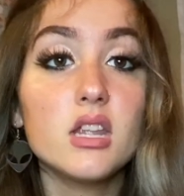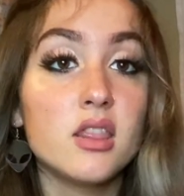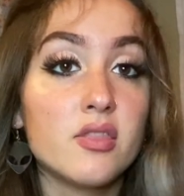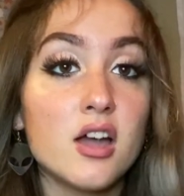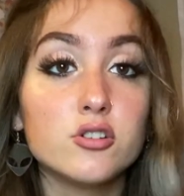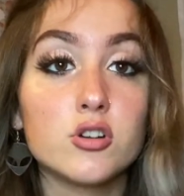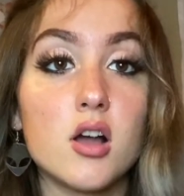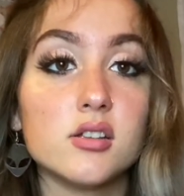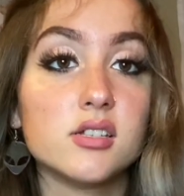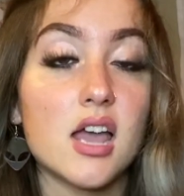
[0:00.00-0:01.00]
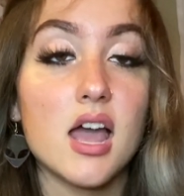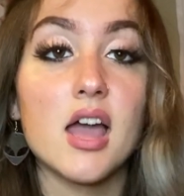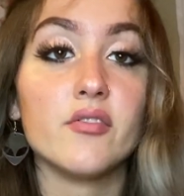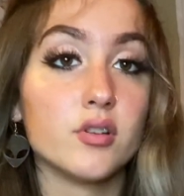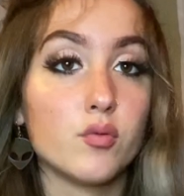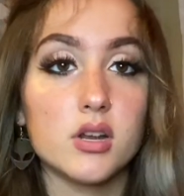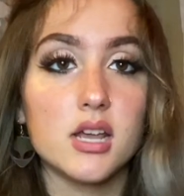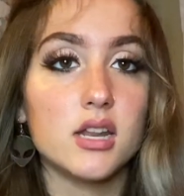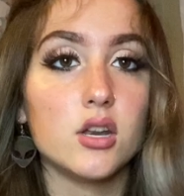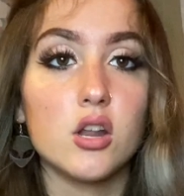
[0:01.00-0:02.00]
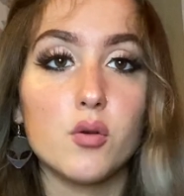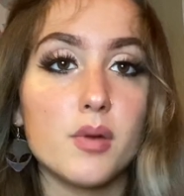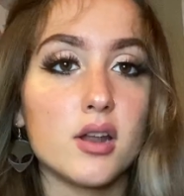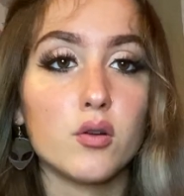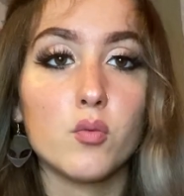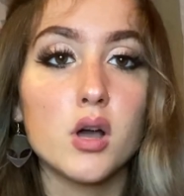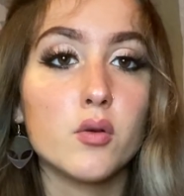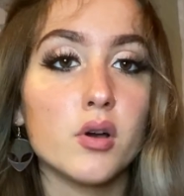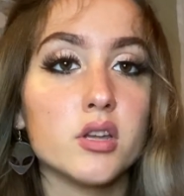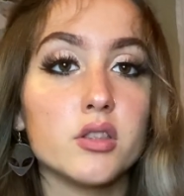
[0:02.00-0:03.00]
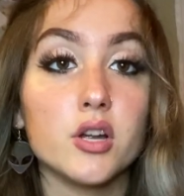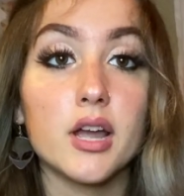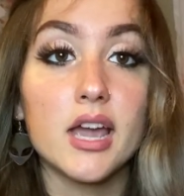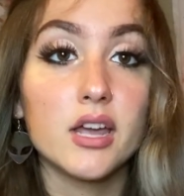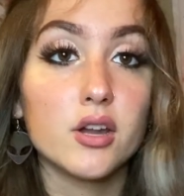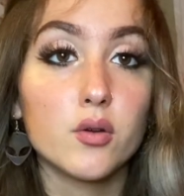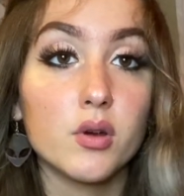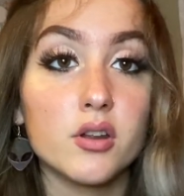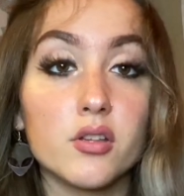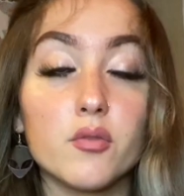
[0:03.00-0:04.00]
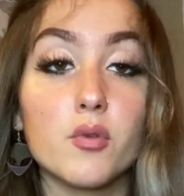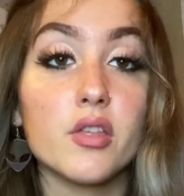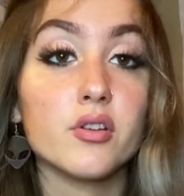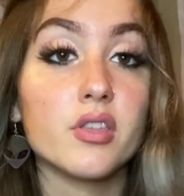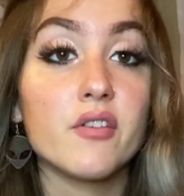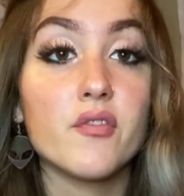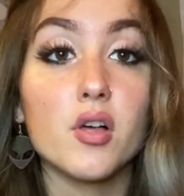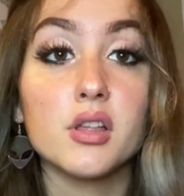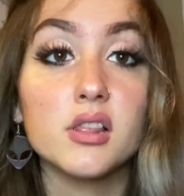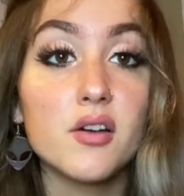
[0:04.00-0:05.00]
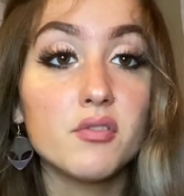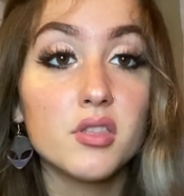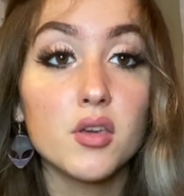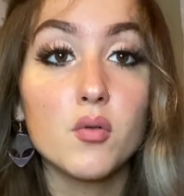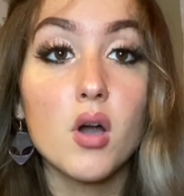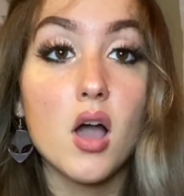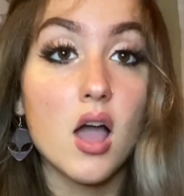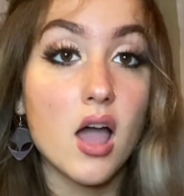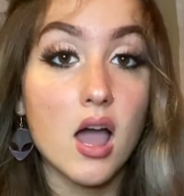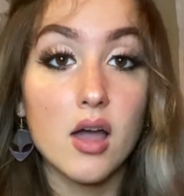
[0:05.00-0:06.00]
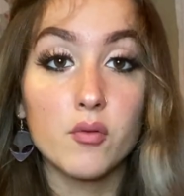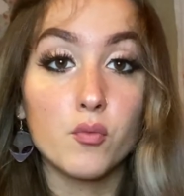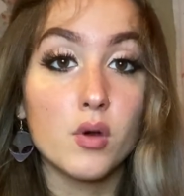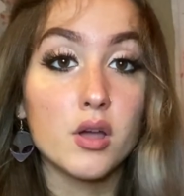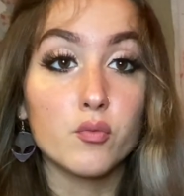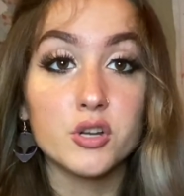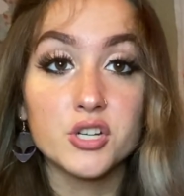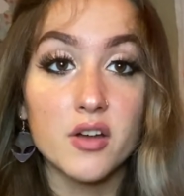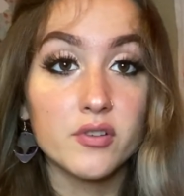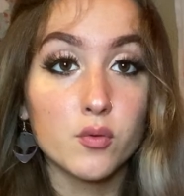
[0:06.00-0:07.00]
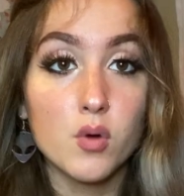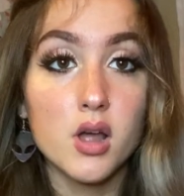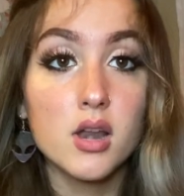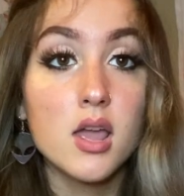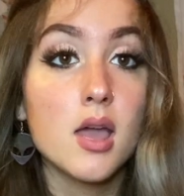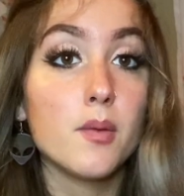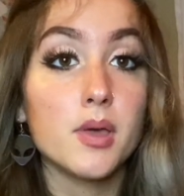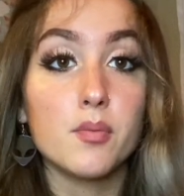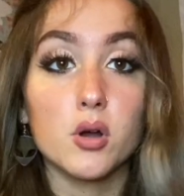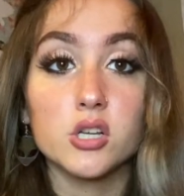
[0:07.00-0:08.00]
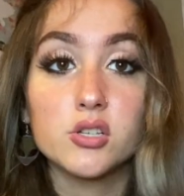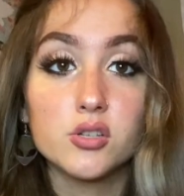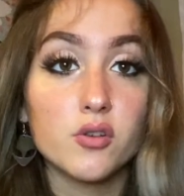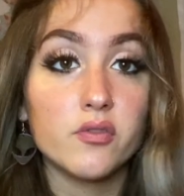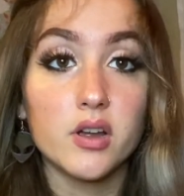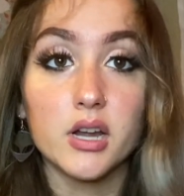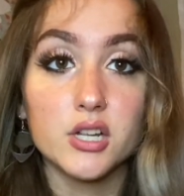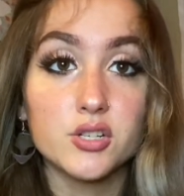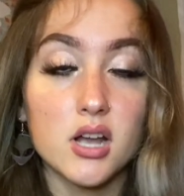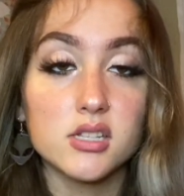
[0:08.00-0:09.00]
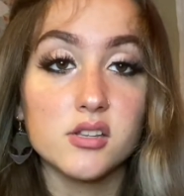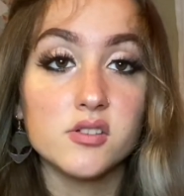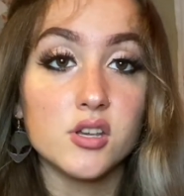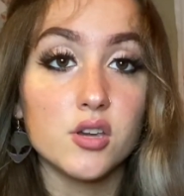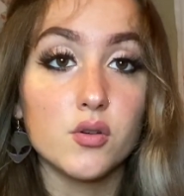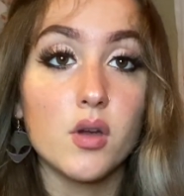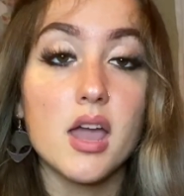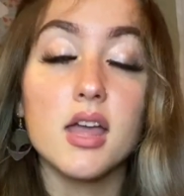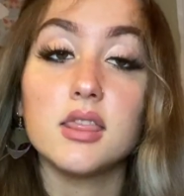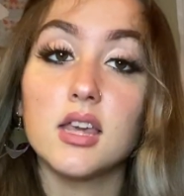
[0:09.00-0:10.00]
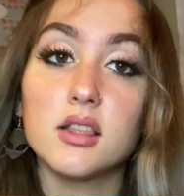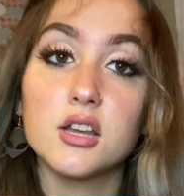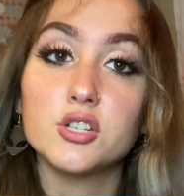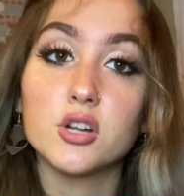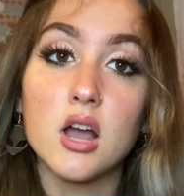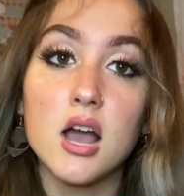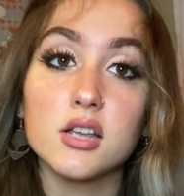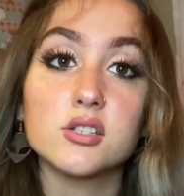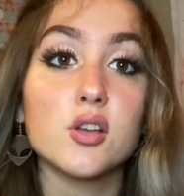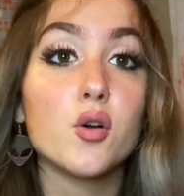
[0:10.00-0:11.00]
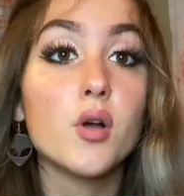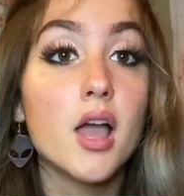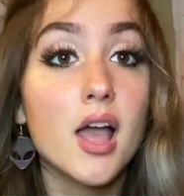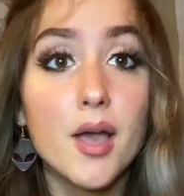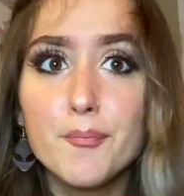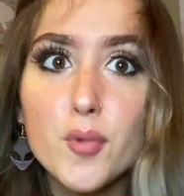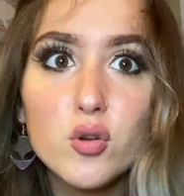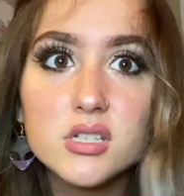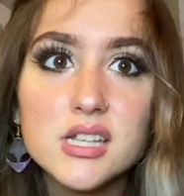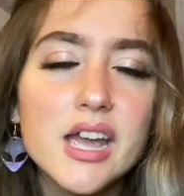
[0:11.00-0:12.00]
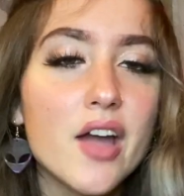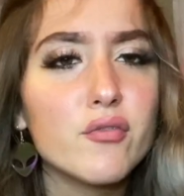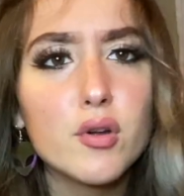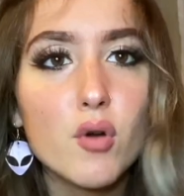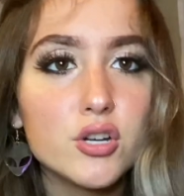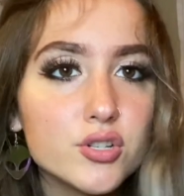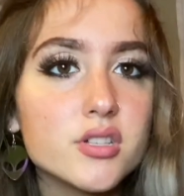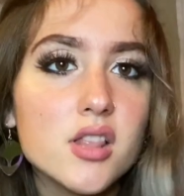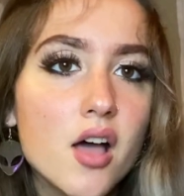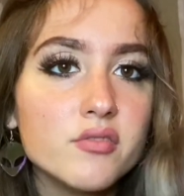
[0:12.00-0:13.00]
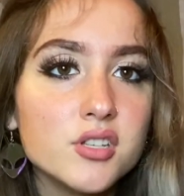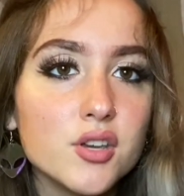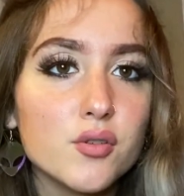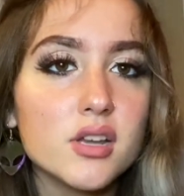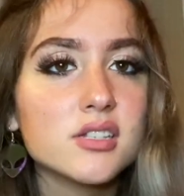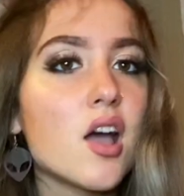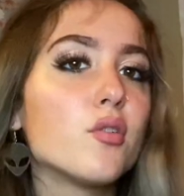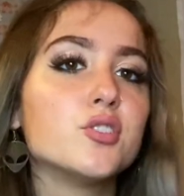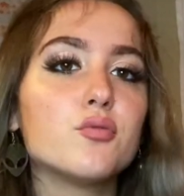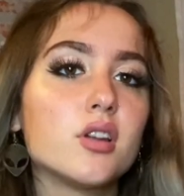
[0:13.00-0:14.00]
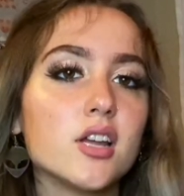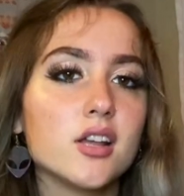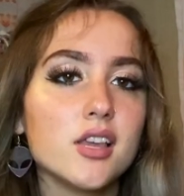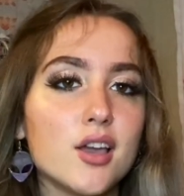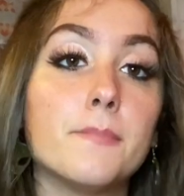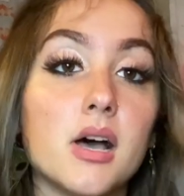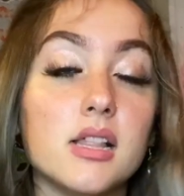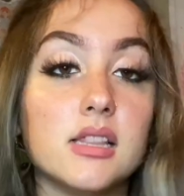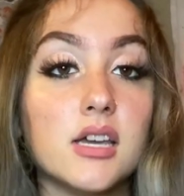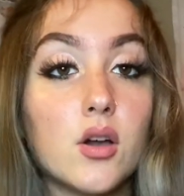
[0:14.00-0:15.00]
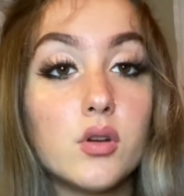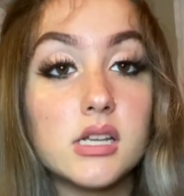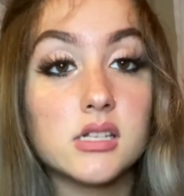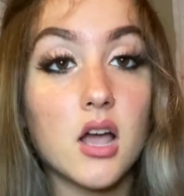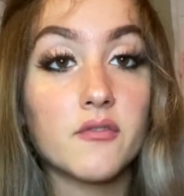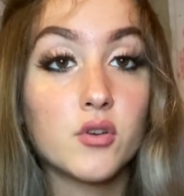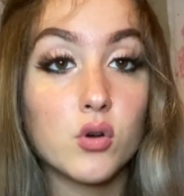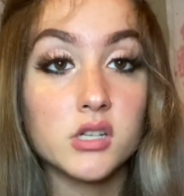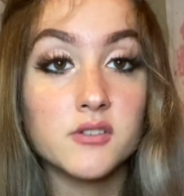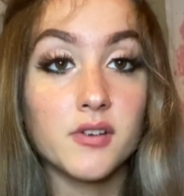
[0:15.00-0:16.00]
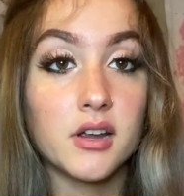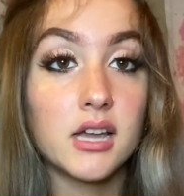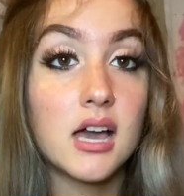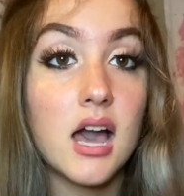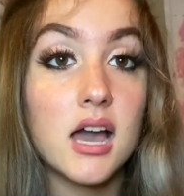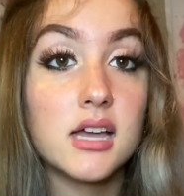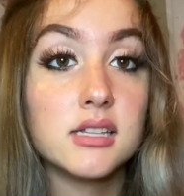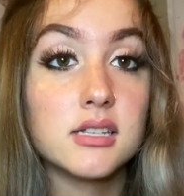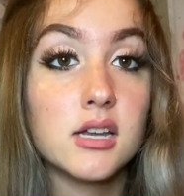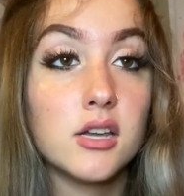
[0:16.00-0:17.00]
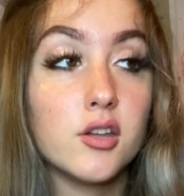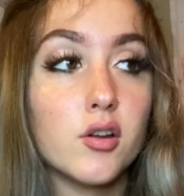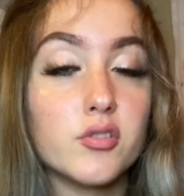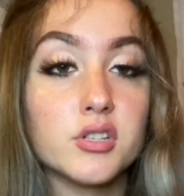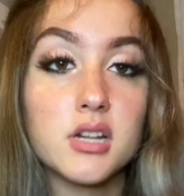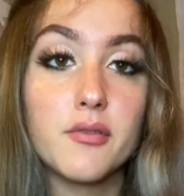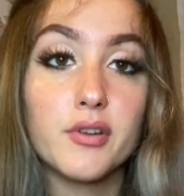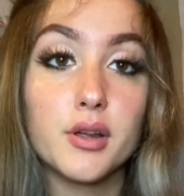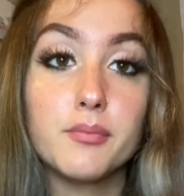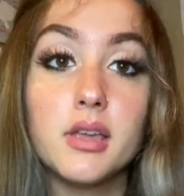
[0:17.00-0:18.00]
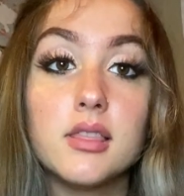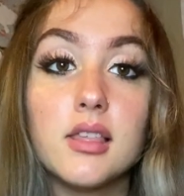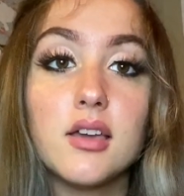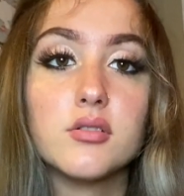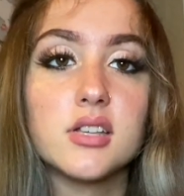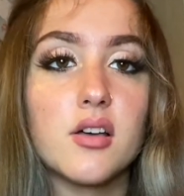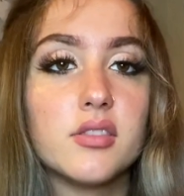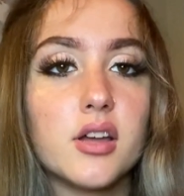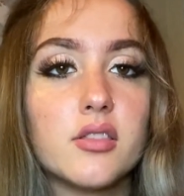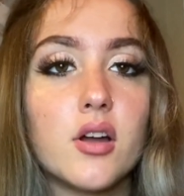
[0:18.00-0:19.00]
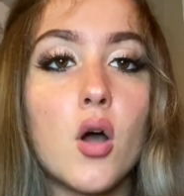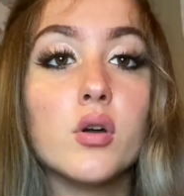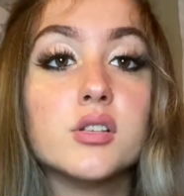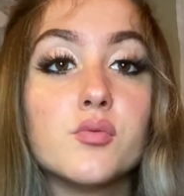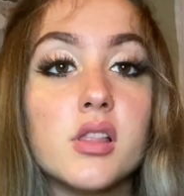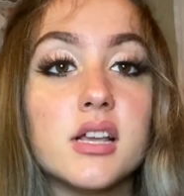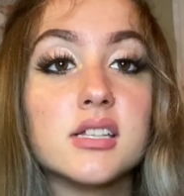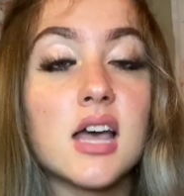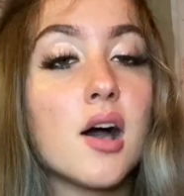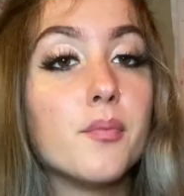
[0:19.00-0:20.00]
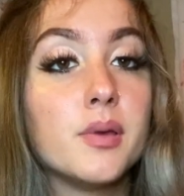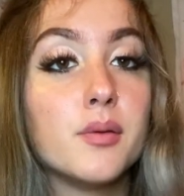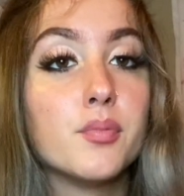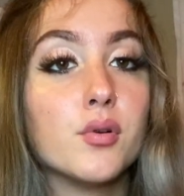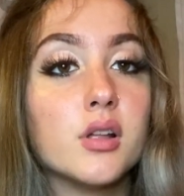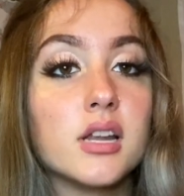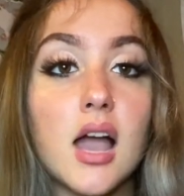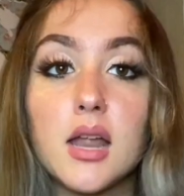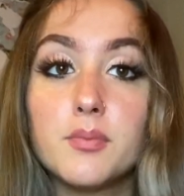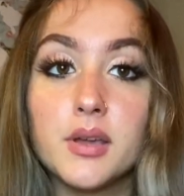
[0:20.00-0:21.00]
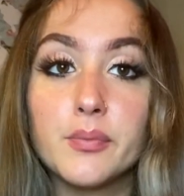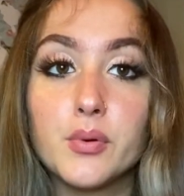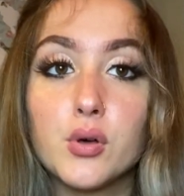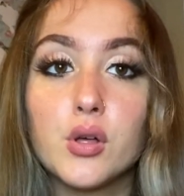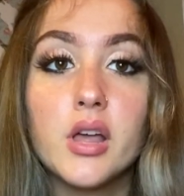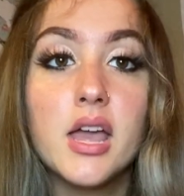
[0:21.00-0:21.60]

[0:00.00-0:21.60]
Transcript: that draws everyone in no matter what, whether they're a hater, whether whether they fall in love with you wh whichever one, people are still very attracted to you and think that you're hot. So mostly everyone just loves you. Is that what you want to hear, Leo? But Leo is of course very kind. You know, there's not very mean Leos out there. They're always willing to help people and guide people